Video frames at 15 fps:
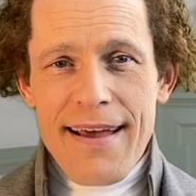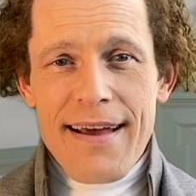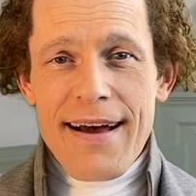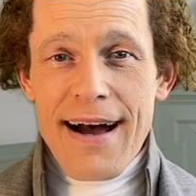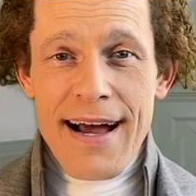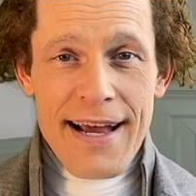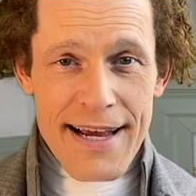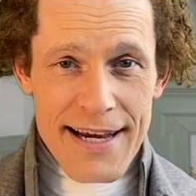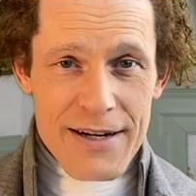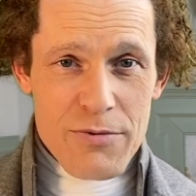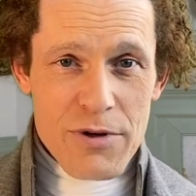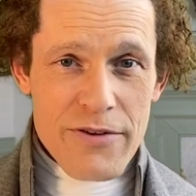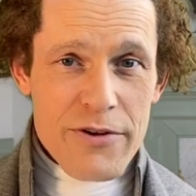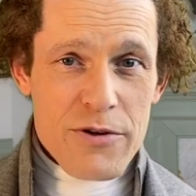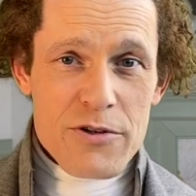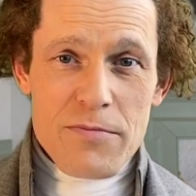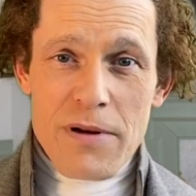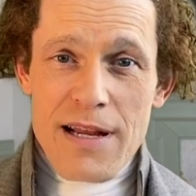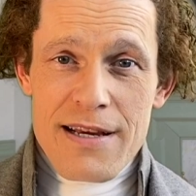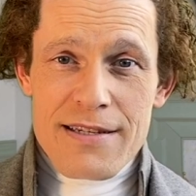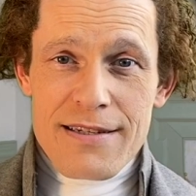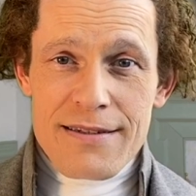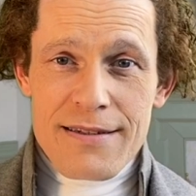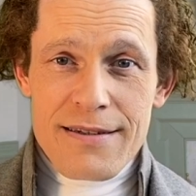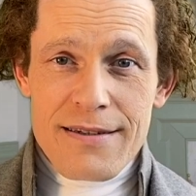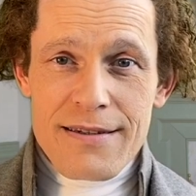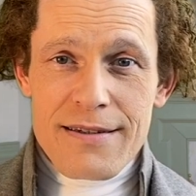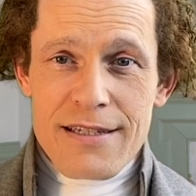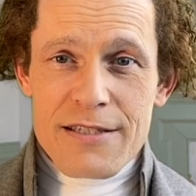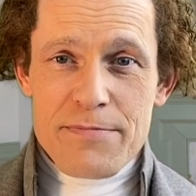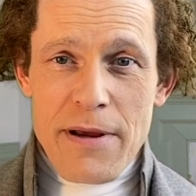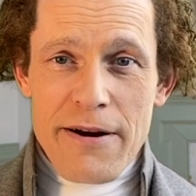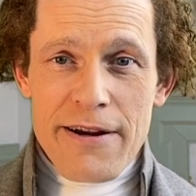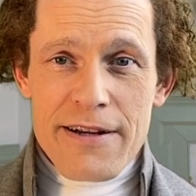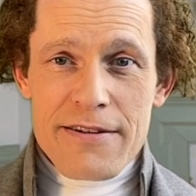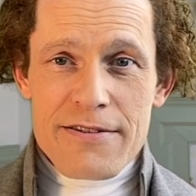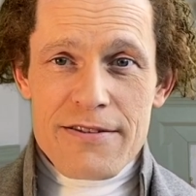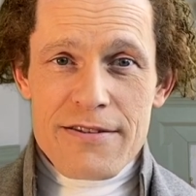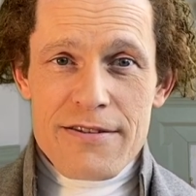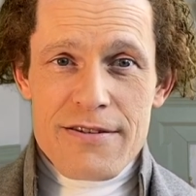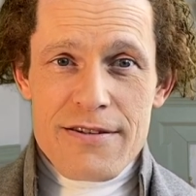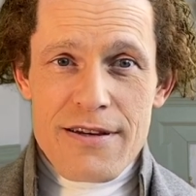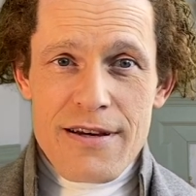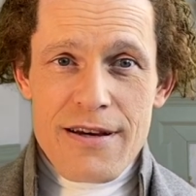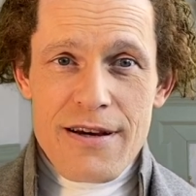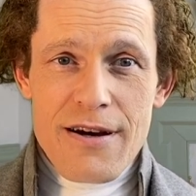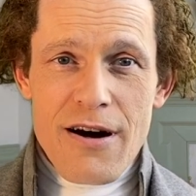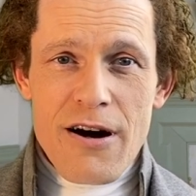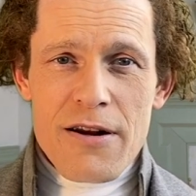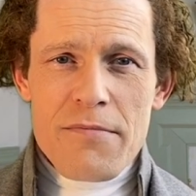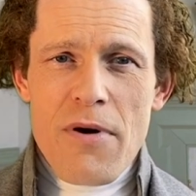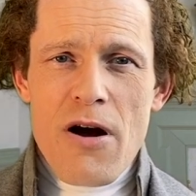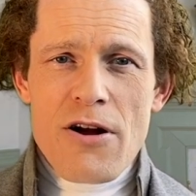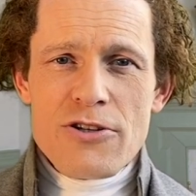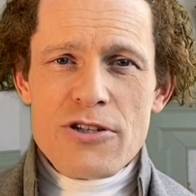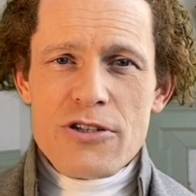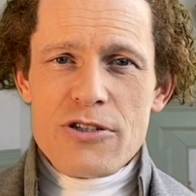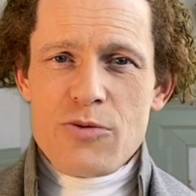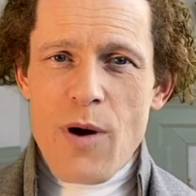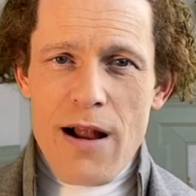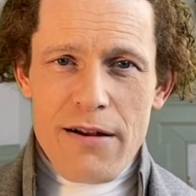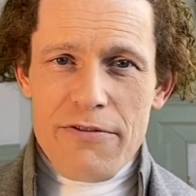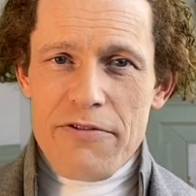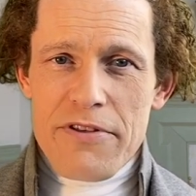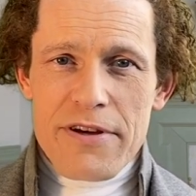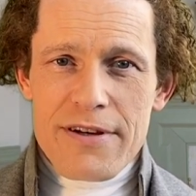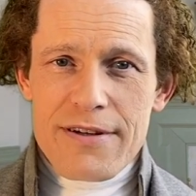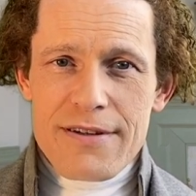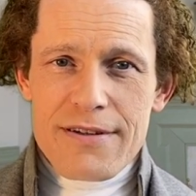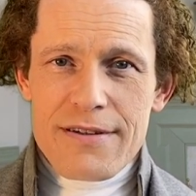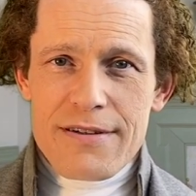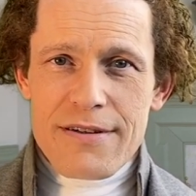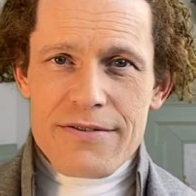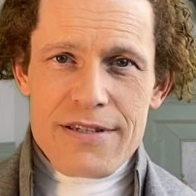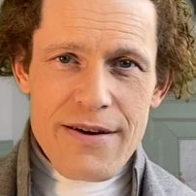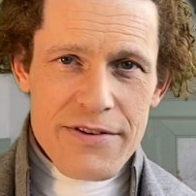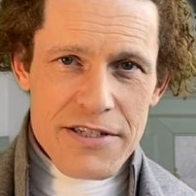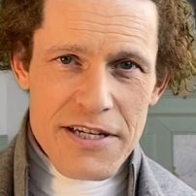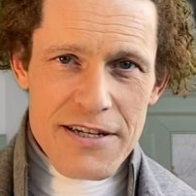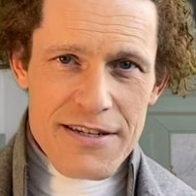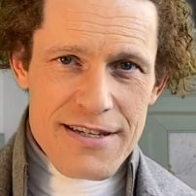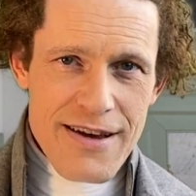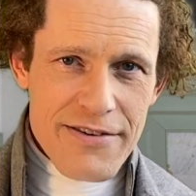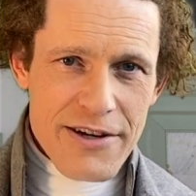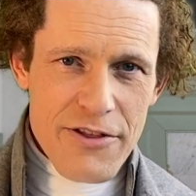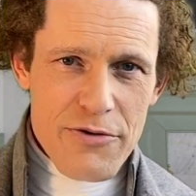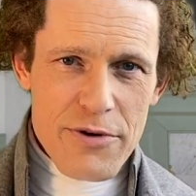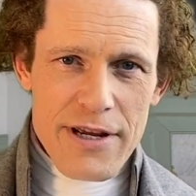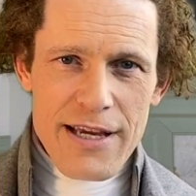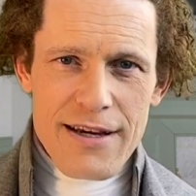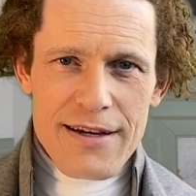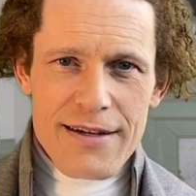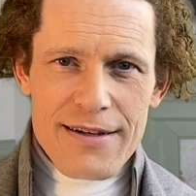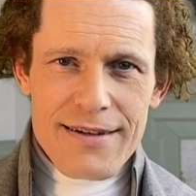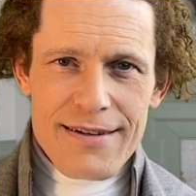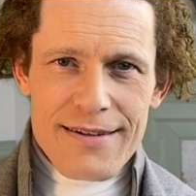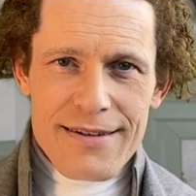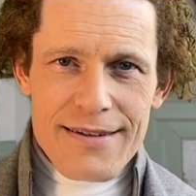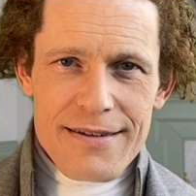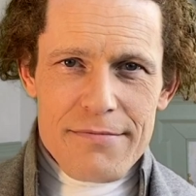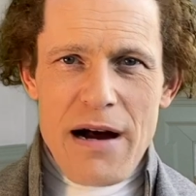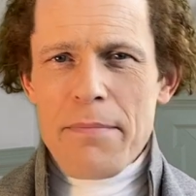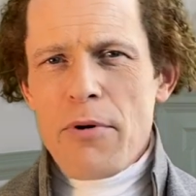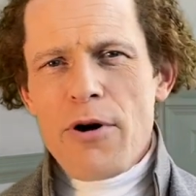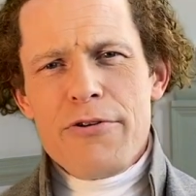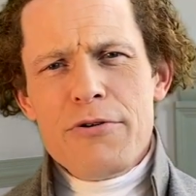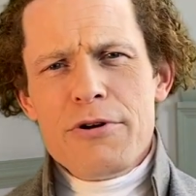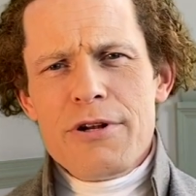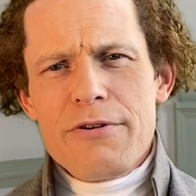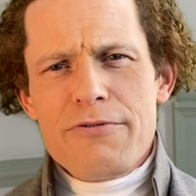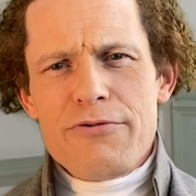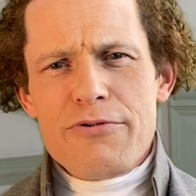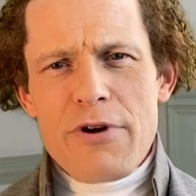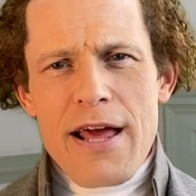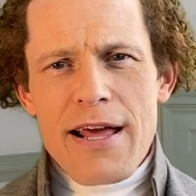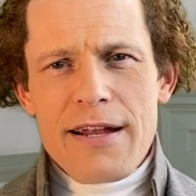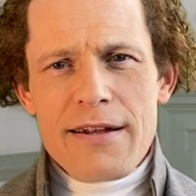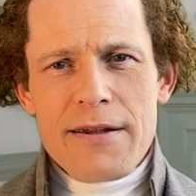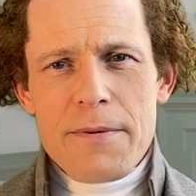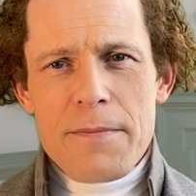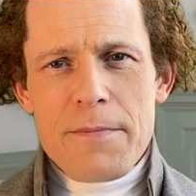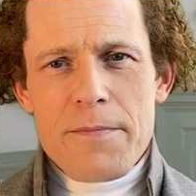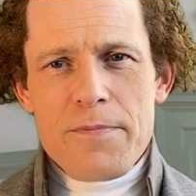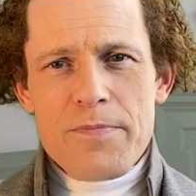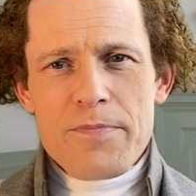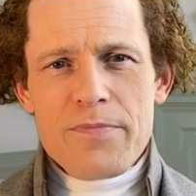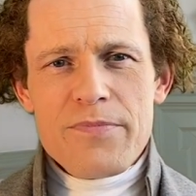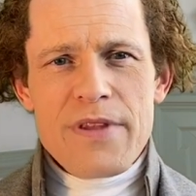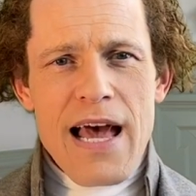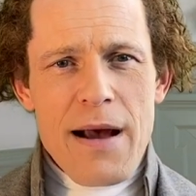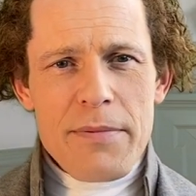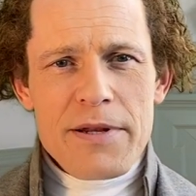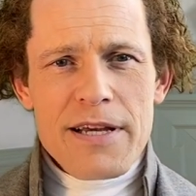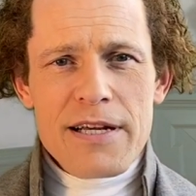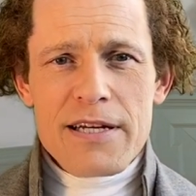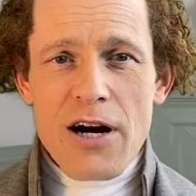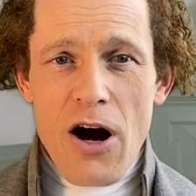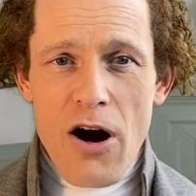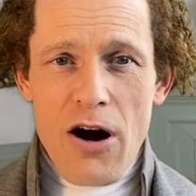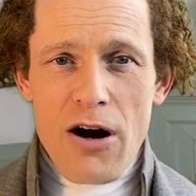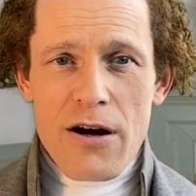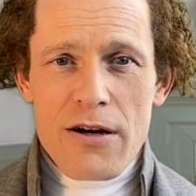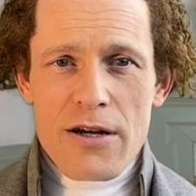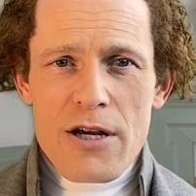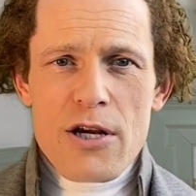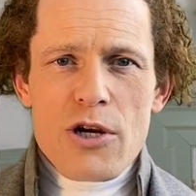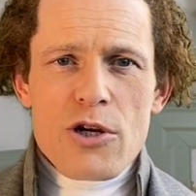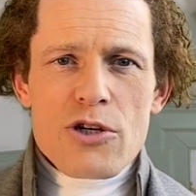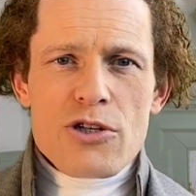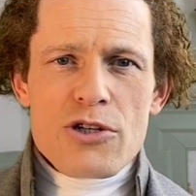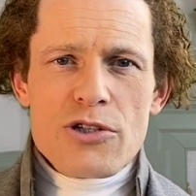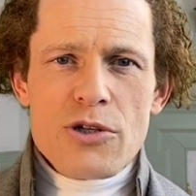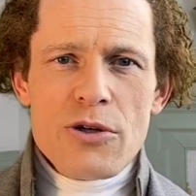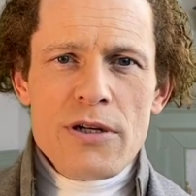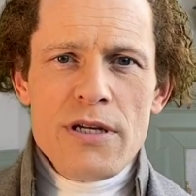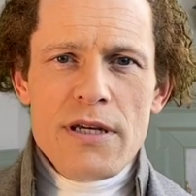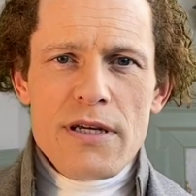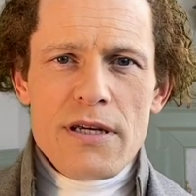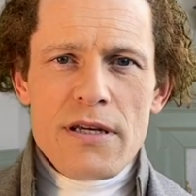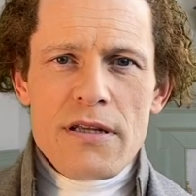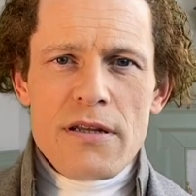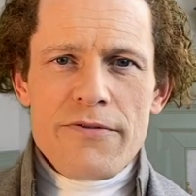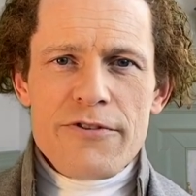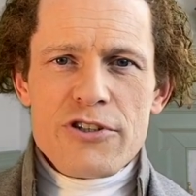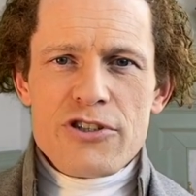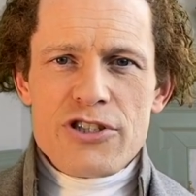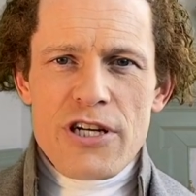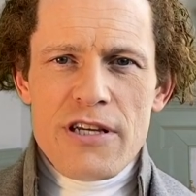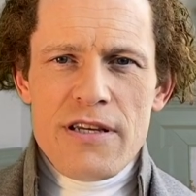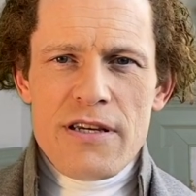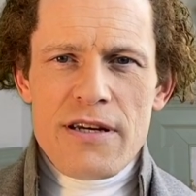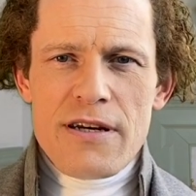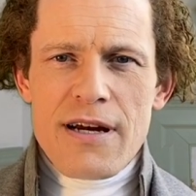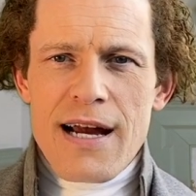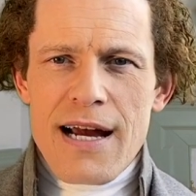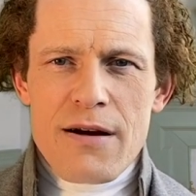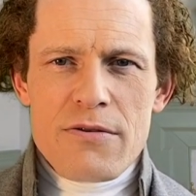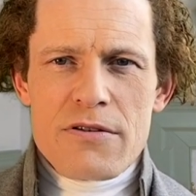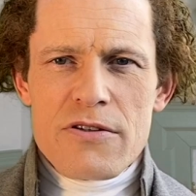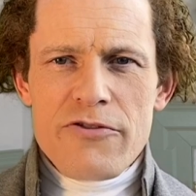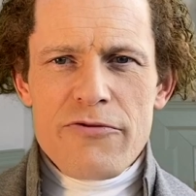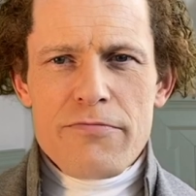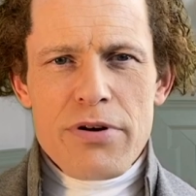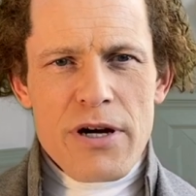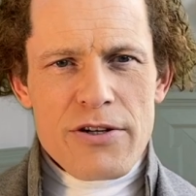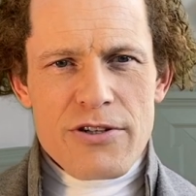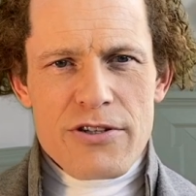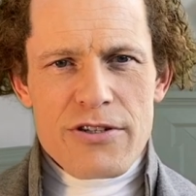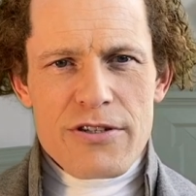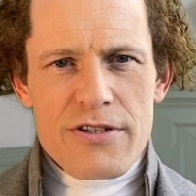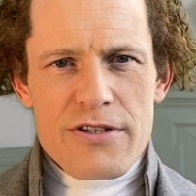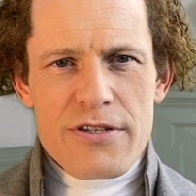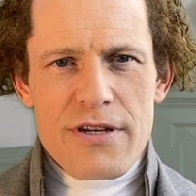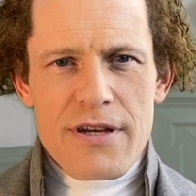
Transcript: I had one of those blessed experiences on March 12th of 1773. My boyhood friend, Dabney Carr, stood in the Virginia House of Burgesses